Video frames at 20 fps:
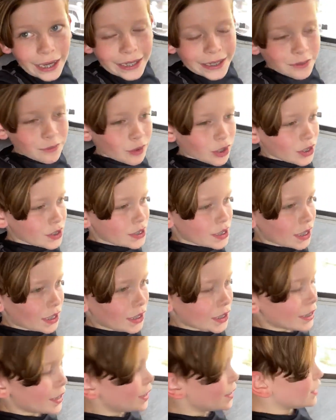we're still
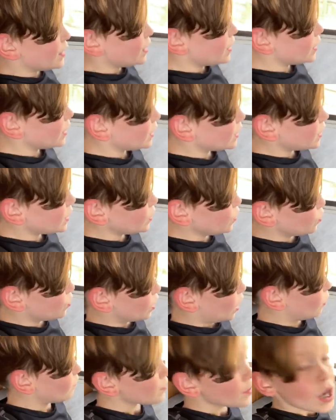in
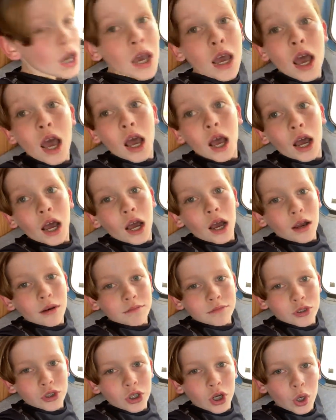Utah.
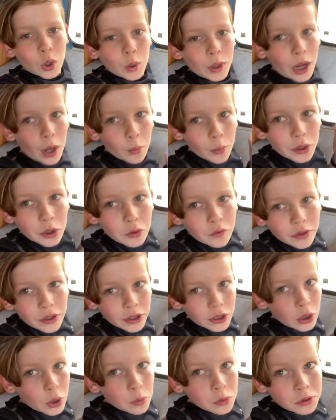So yeah, we don't really
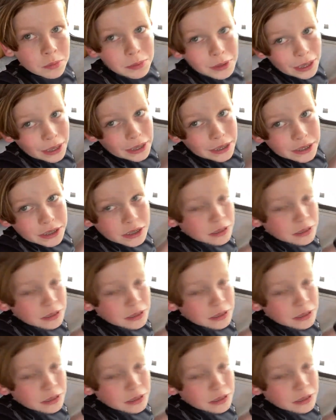know what the plan is,